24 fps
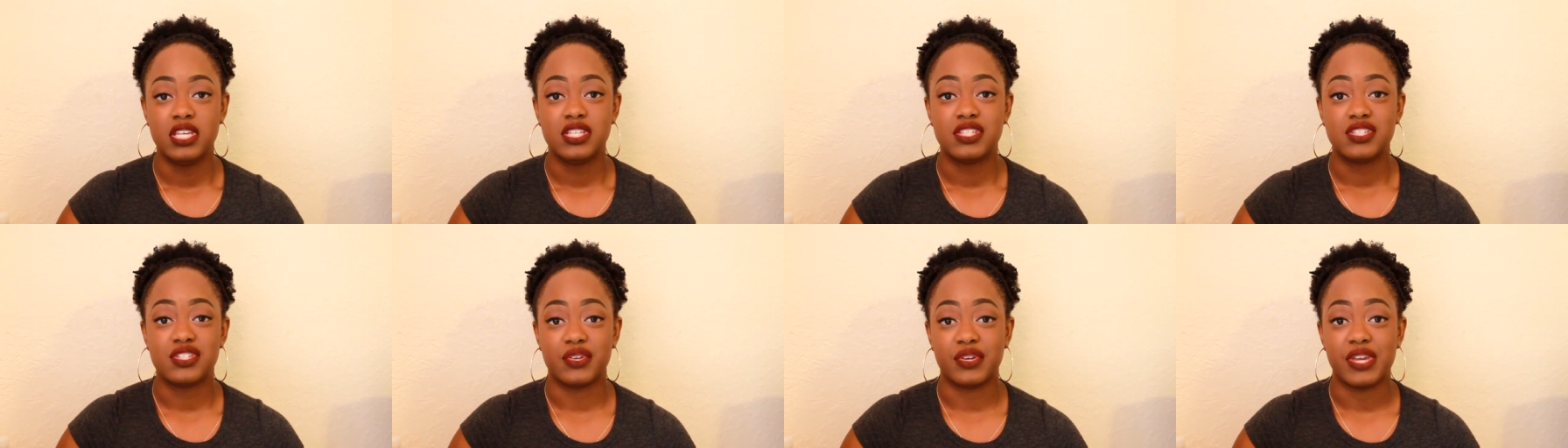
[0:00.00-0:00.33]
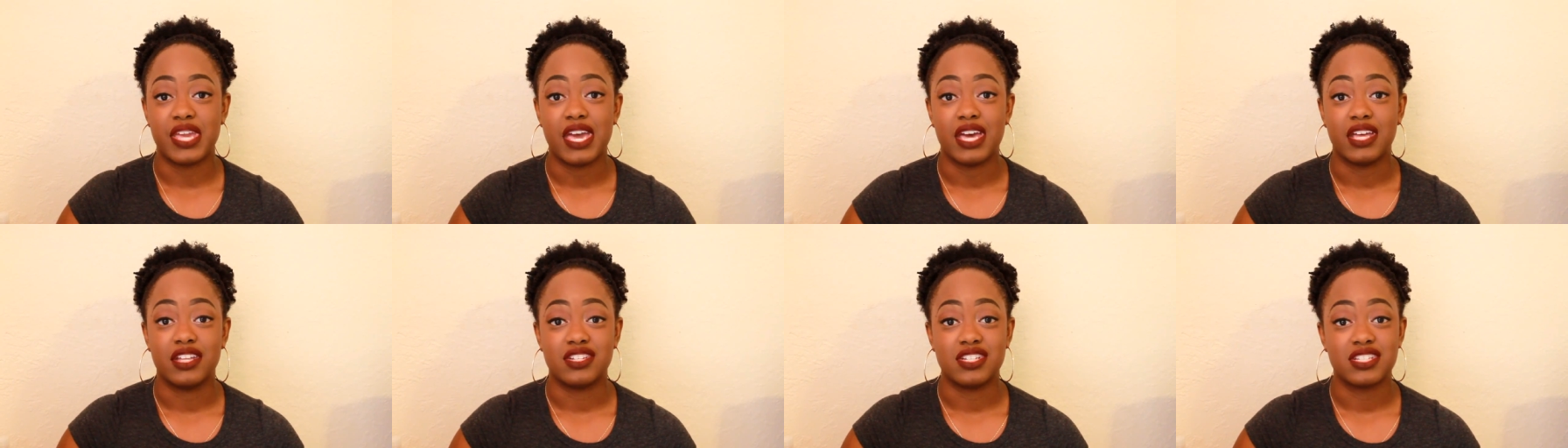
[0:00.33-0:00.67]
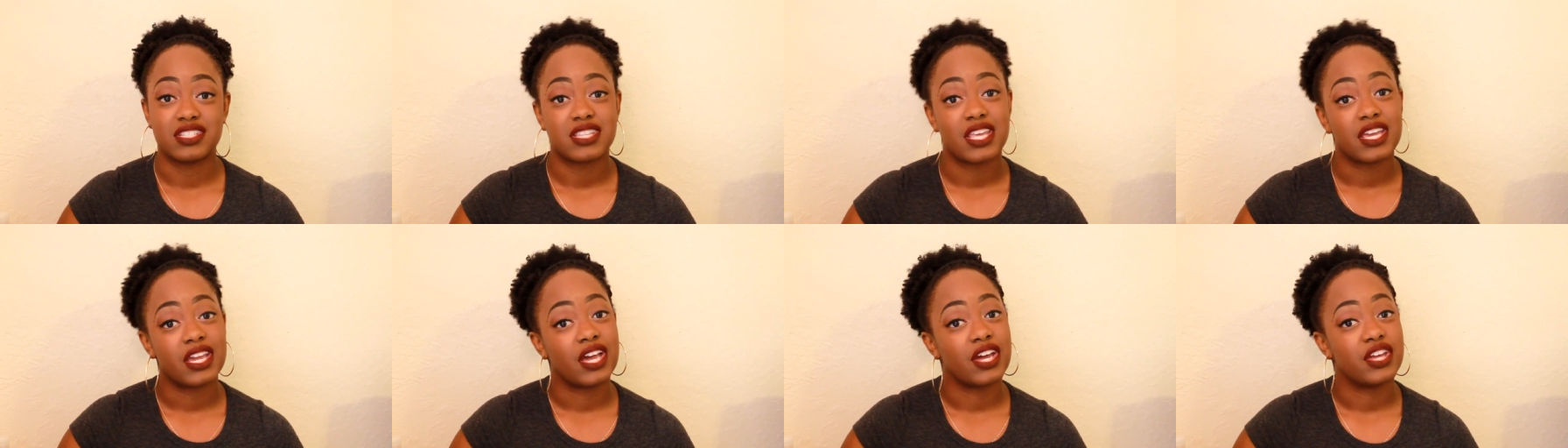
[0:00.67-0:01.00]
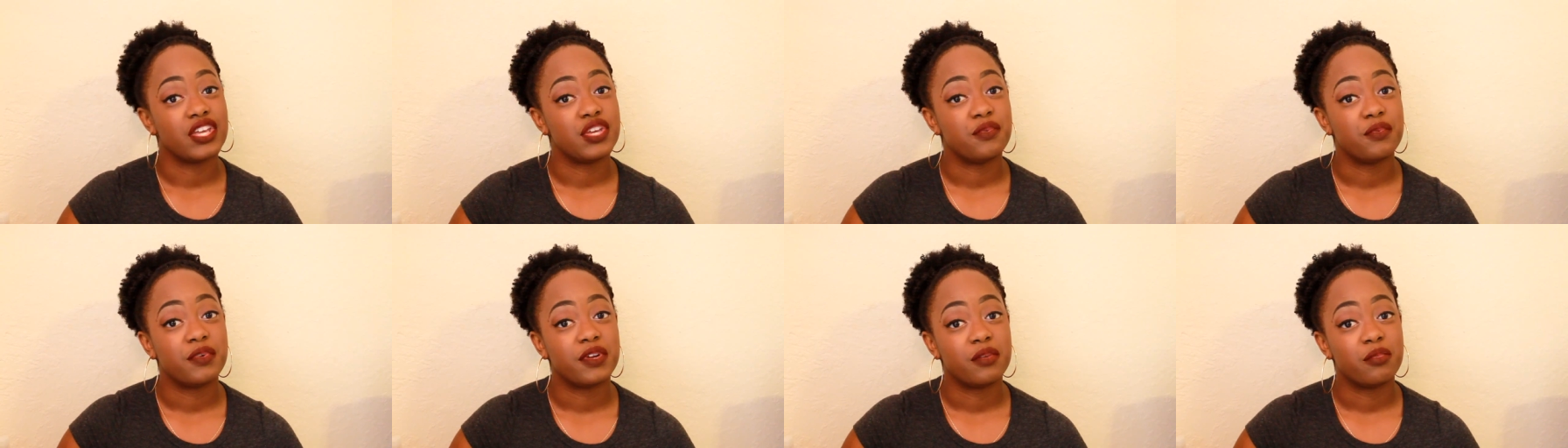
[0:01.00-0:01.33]
So yeah, just like how
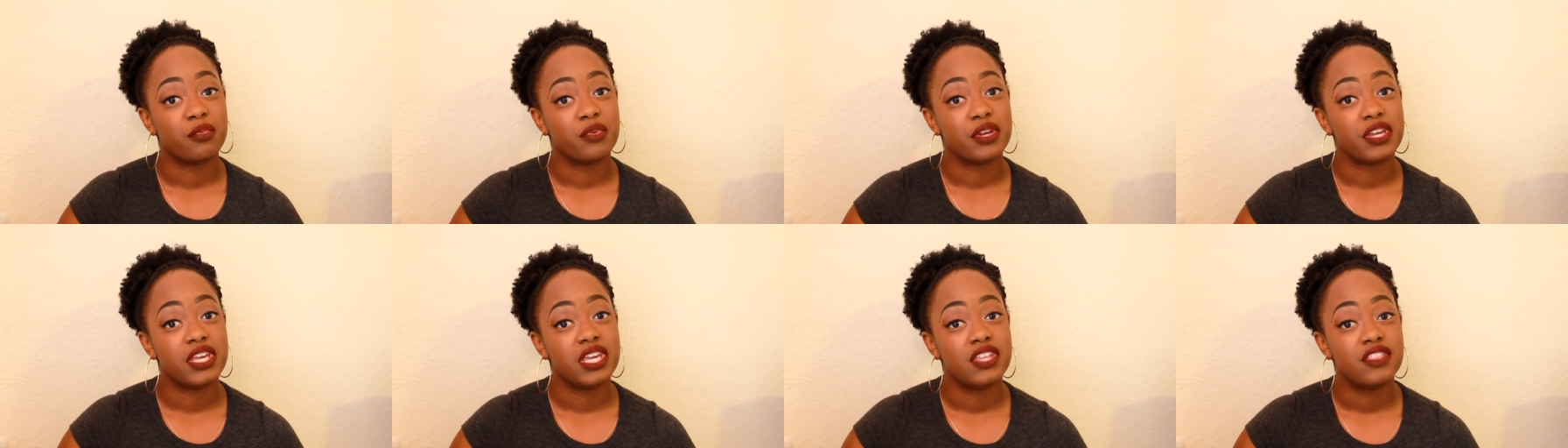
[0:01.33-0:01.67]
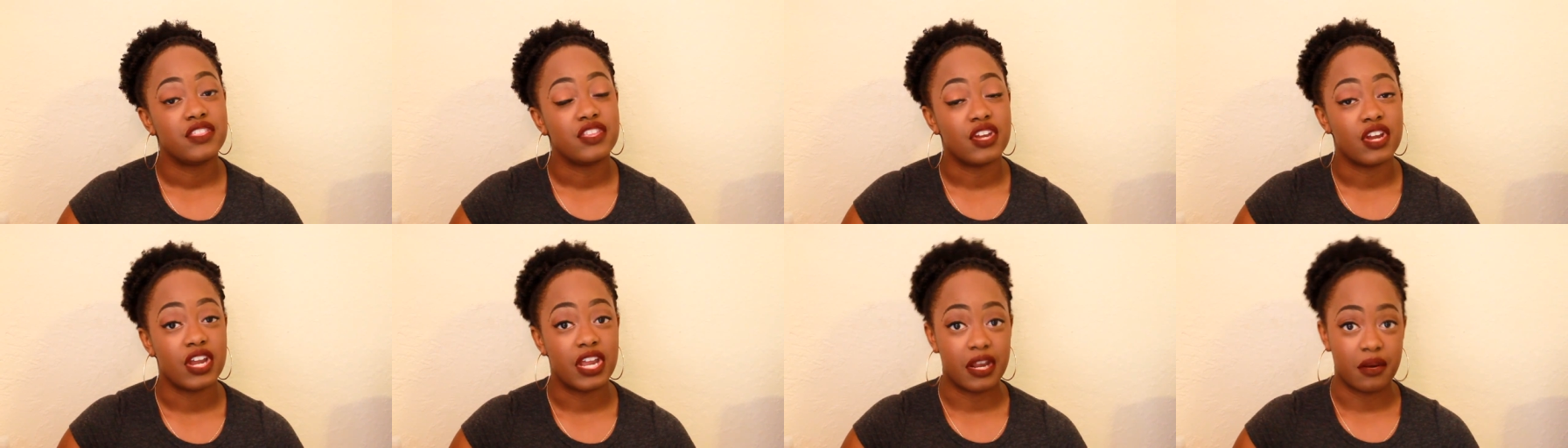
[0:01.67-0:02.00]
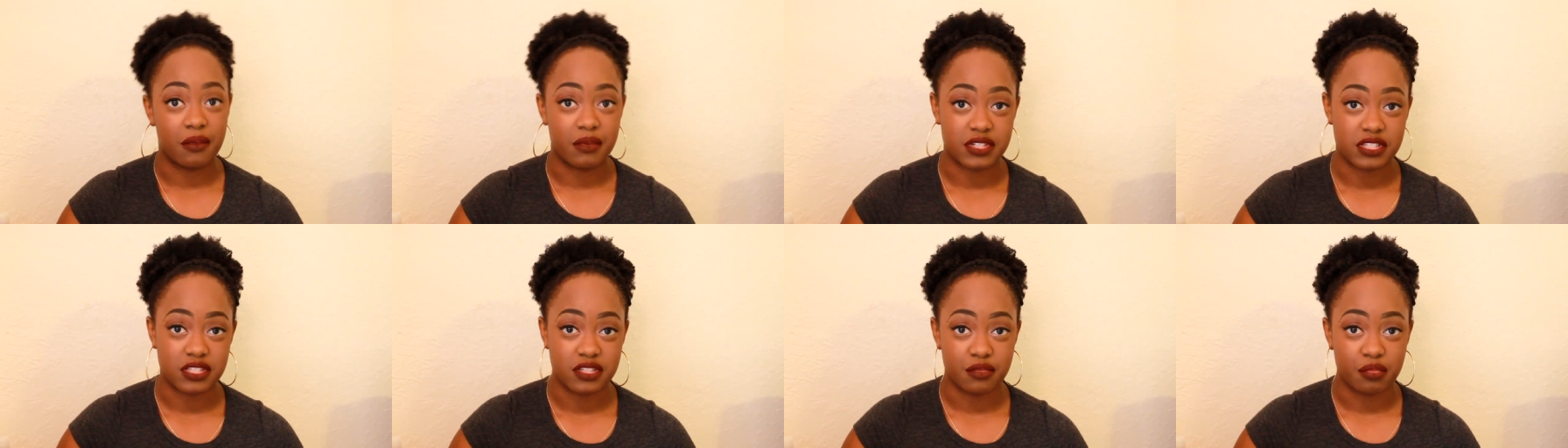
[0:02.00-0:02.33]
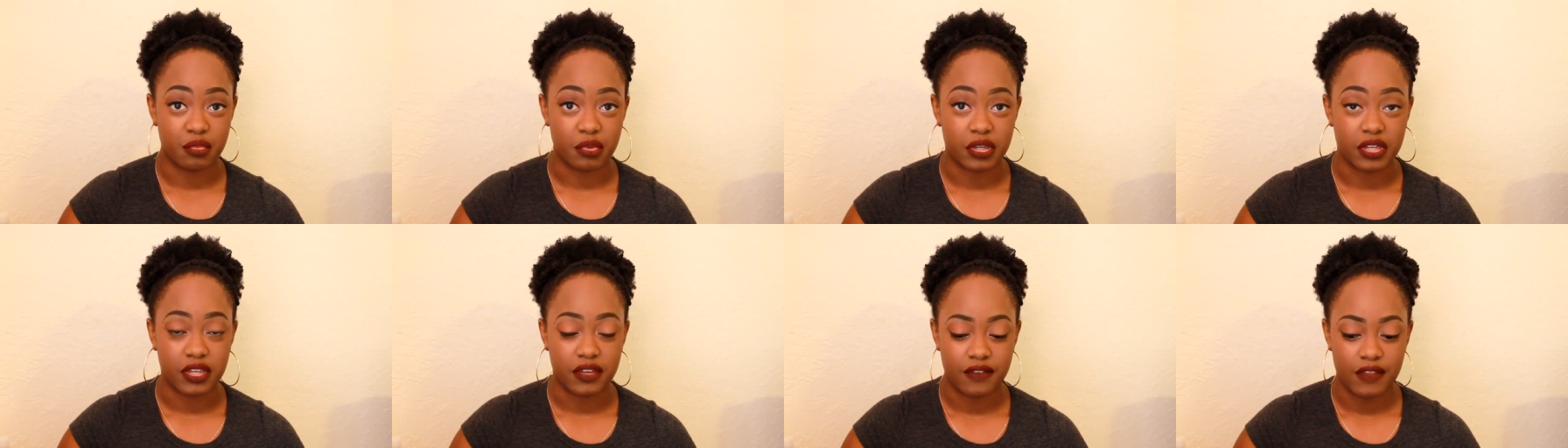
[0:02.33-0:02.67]
you want to breathe, your hair wants to
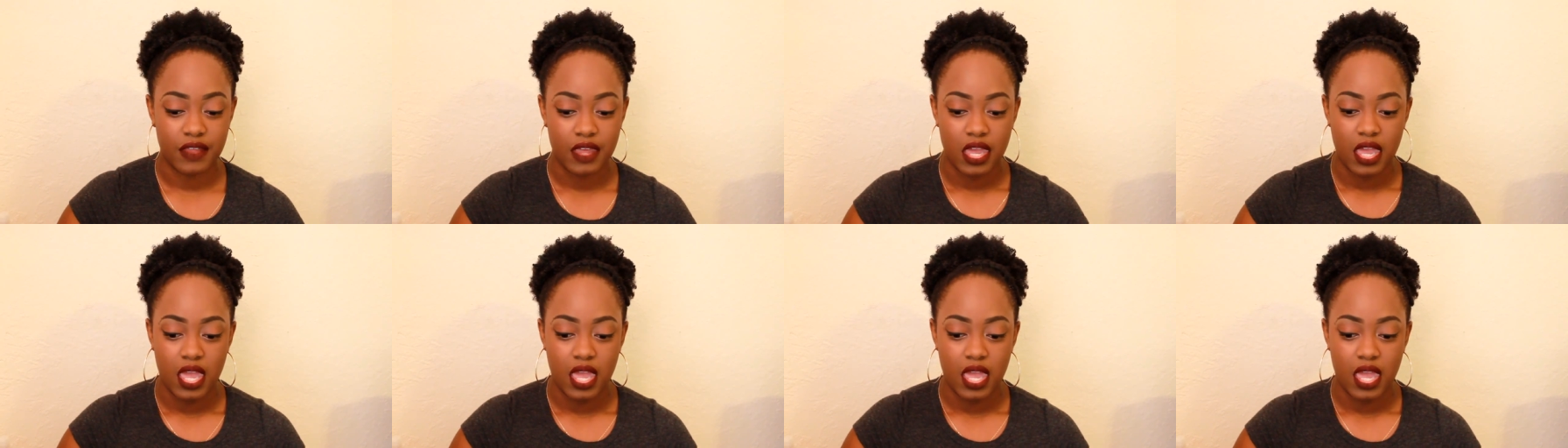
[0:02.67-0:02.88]
breathe.